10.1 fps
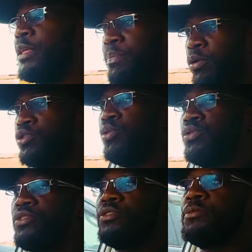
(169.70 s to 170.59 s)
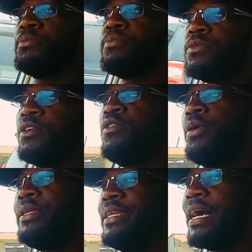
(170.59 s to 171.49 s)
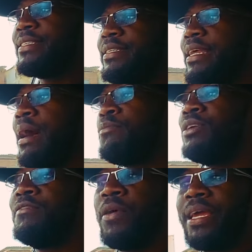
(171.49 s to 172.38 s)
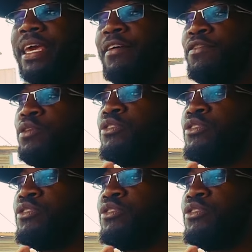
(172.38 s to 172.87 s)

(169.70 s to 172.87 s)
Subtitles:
the potholes. No, it doesn't. I'm not a very careful